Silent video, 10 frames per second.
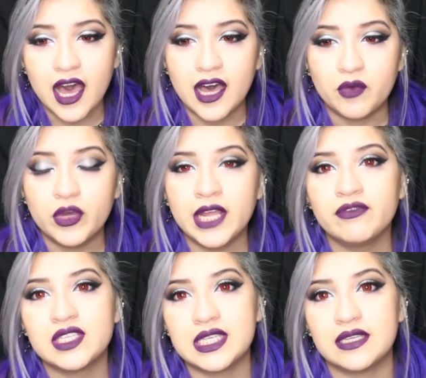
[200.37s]
When
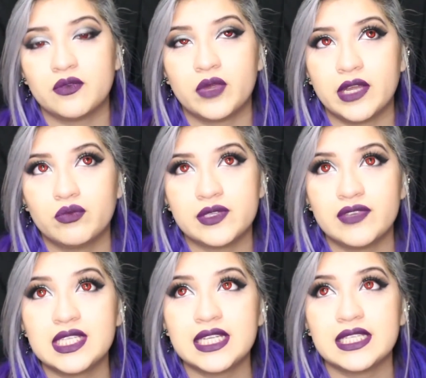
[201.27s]
I was
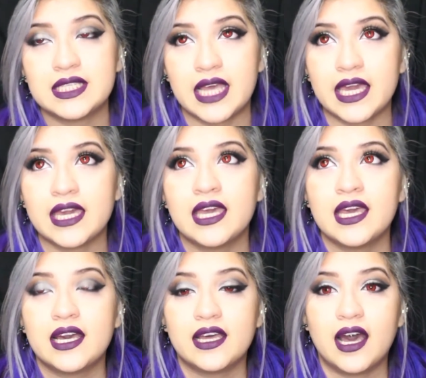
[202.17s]
visiting the site,
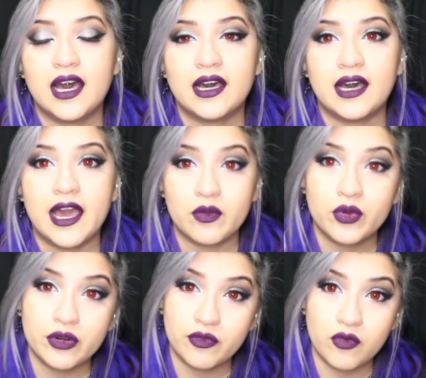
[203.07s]
I
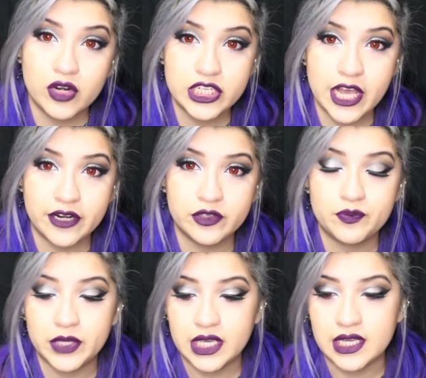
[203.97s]
ordered 4
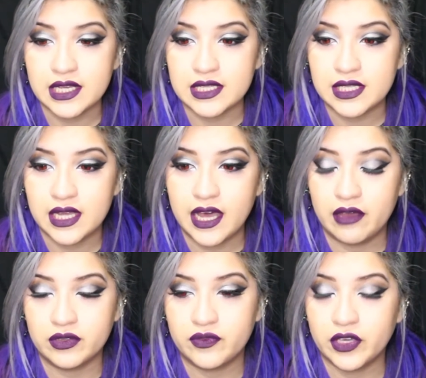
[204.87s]
shadows because
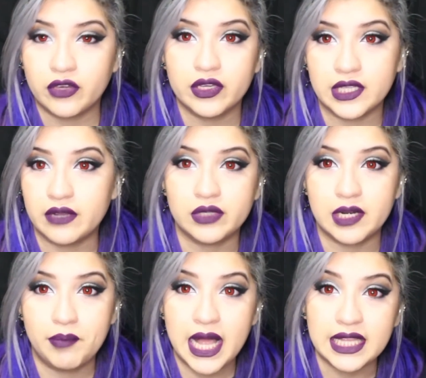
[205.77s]
I was figuring that I would
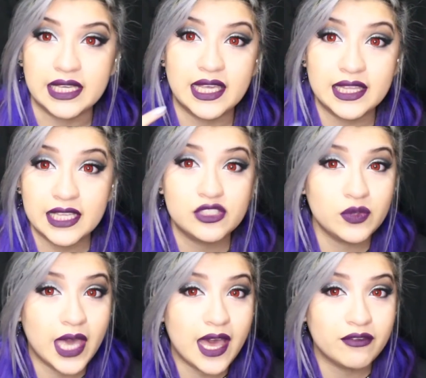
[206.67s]
get a palette, and they
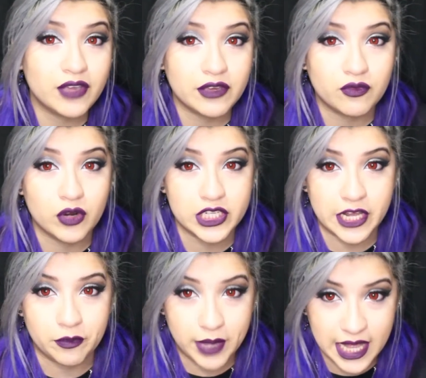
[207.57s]
do have a
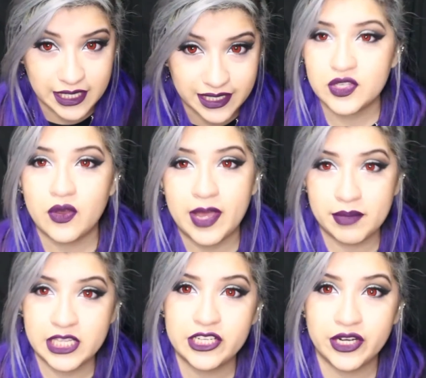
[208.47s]
4-shadow palette. So I
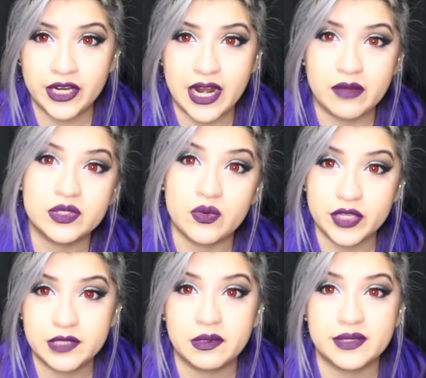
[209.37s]
made sure I was
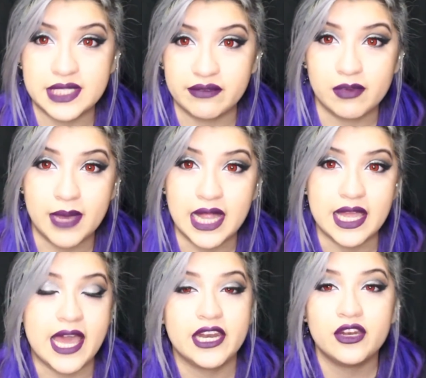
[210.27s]
going to be receiving a
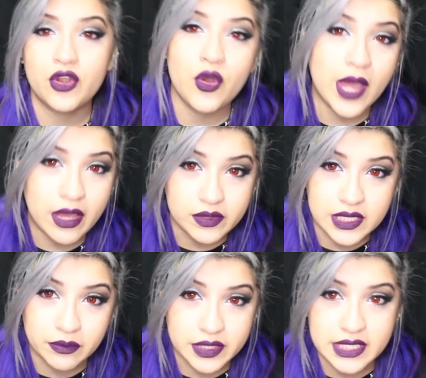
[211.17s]
palette. I didn't know how I was
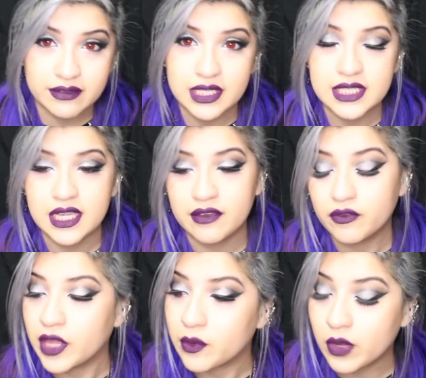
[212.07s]
going to receive this stuff,
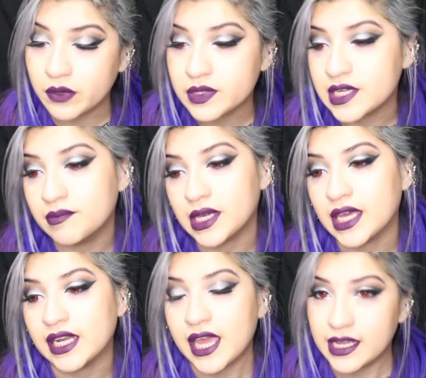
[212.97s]
like what it was going to be
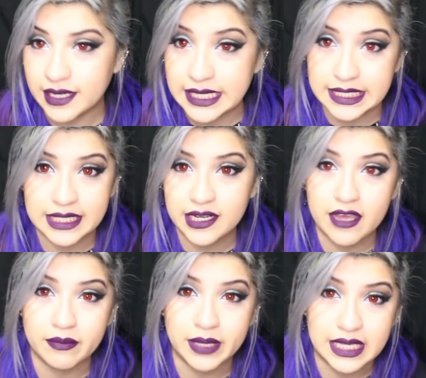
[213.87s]
in, and it didn't
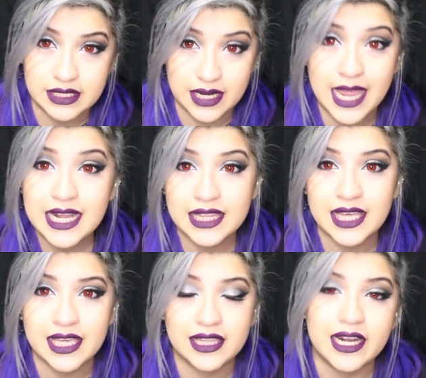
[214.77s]
come in
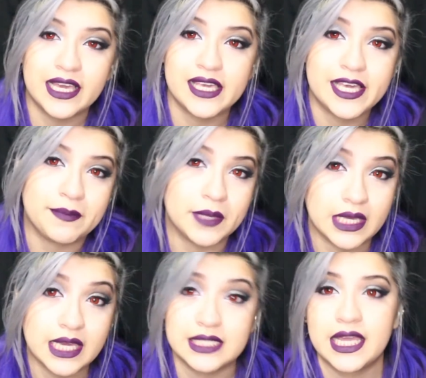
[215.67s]
anything that I could keep
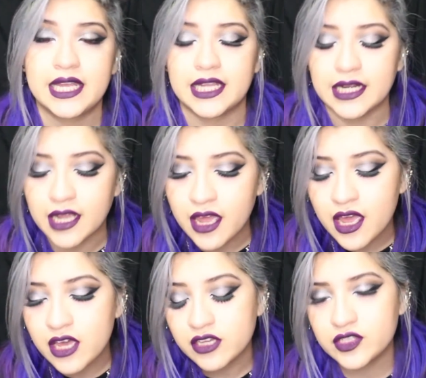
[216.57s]
it contained in.
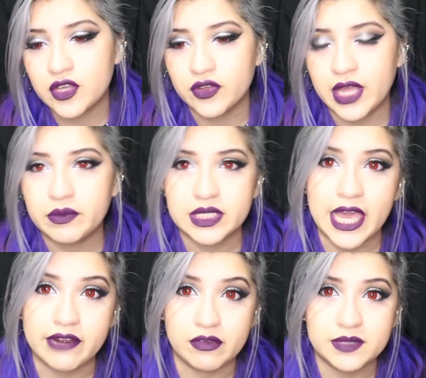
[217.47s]
So that was
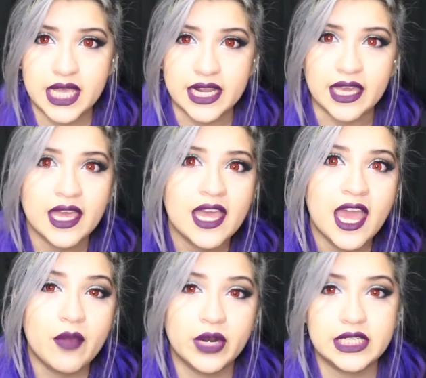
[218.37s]
kind of upsetting.
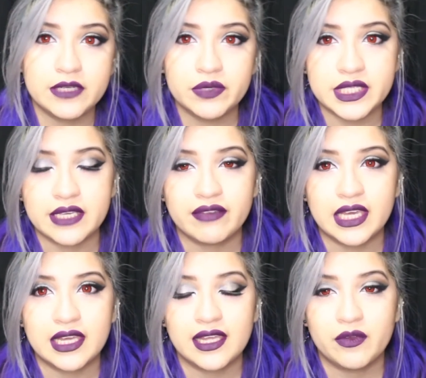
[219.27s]
And when I did receive
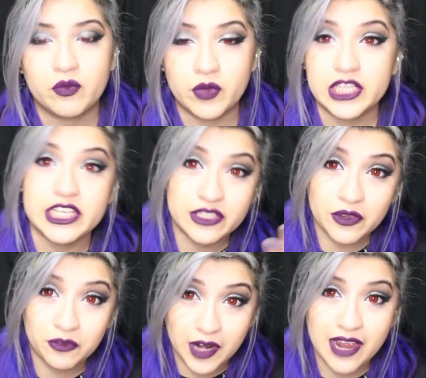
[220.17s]
it, which it
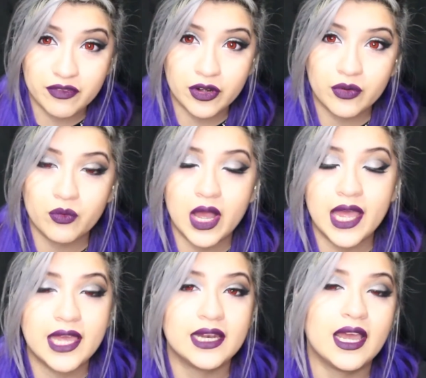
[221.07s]
took forever,
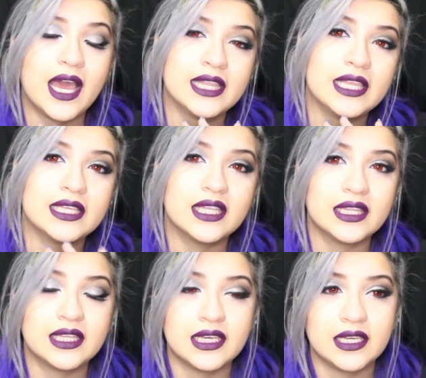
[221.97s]
and I think
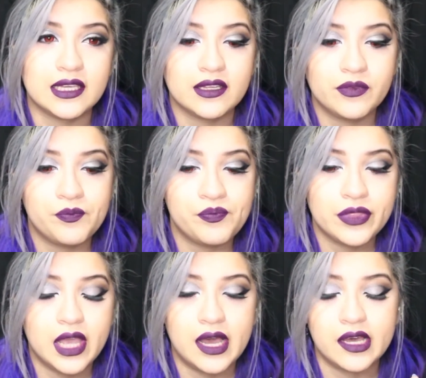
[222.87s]
that the
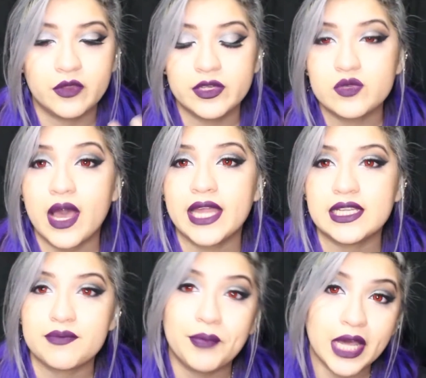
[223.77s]
reason why it
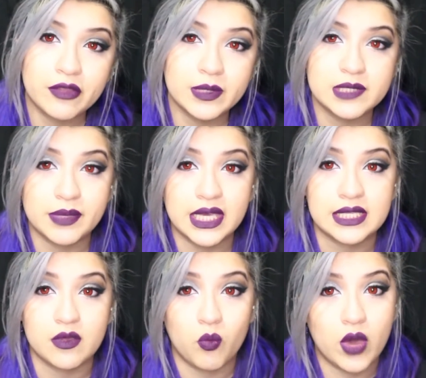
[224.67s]
doesn't bother me is
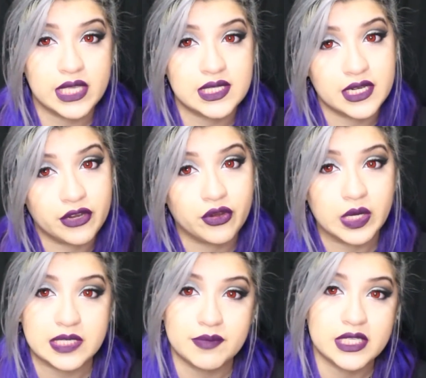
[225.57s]
because it was near
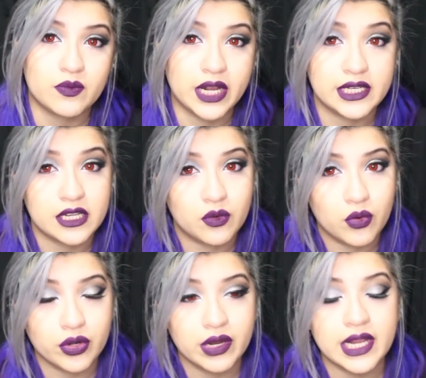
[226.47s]
Christmas when I did
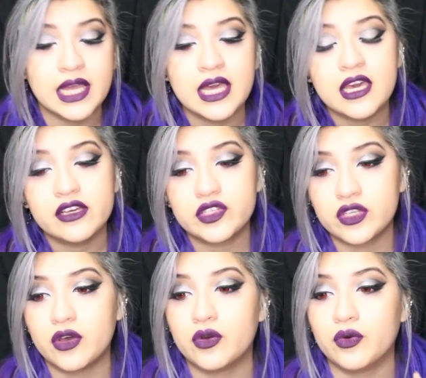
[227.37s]
order it,
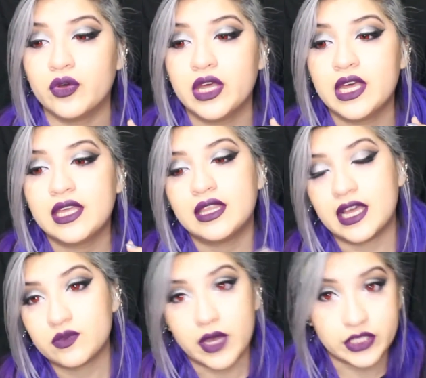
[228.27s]
so
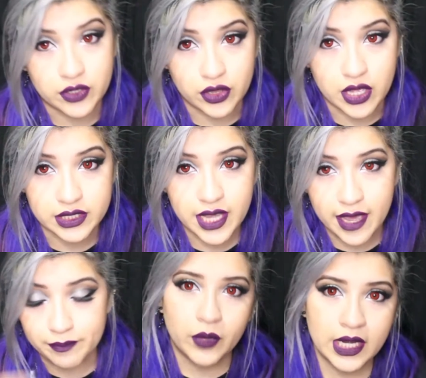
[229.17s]
that's why it took a long
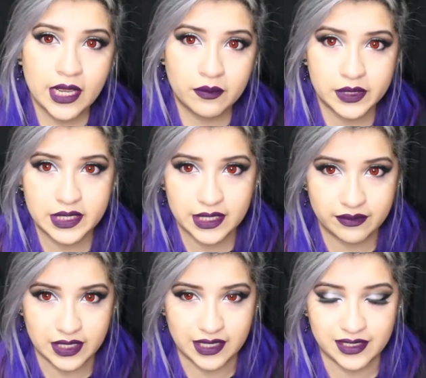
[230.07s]
time. When I
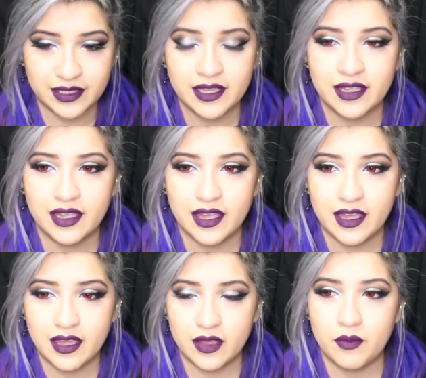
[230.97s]
received it,
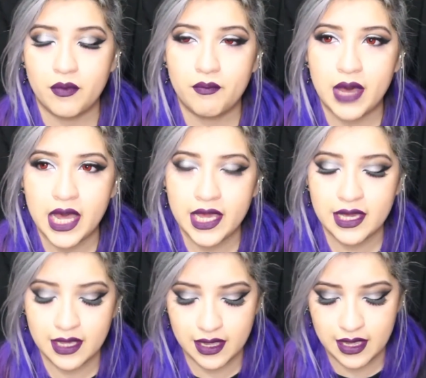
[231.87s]

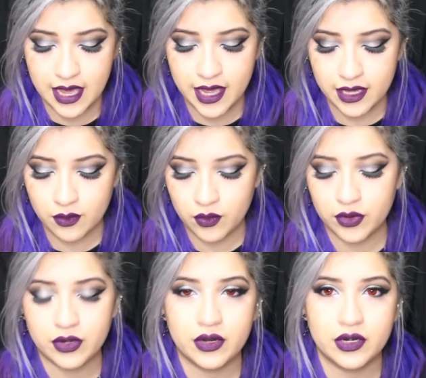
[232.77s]
I
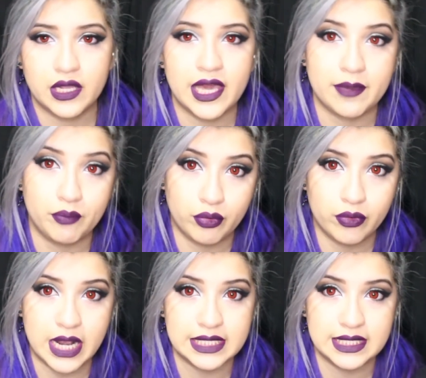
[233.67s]
ordered
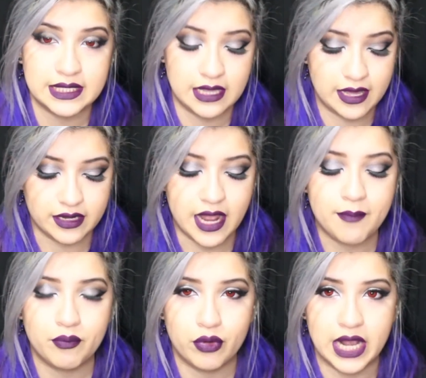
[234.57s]

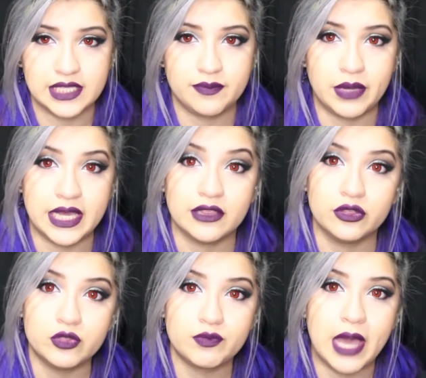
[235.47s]
not pressed, but a
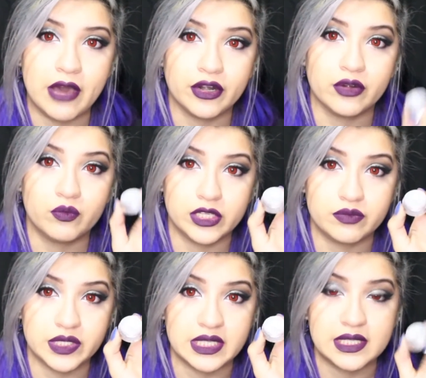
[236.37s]
loose powder,
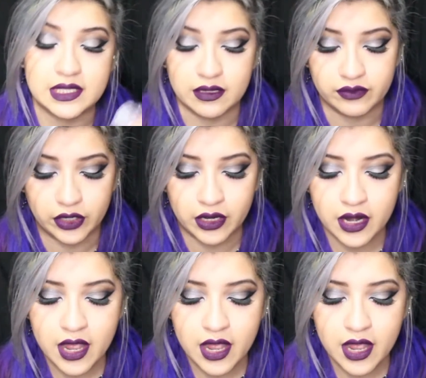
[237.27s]
which was this silver.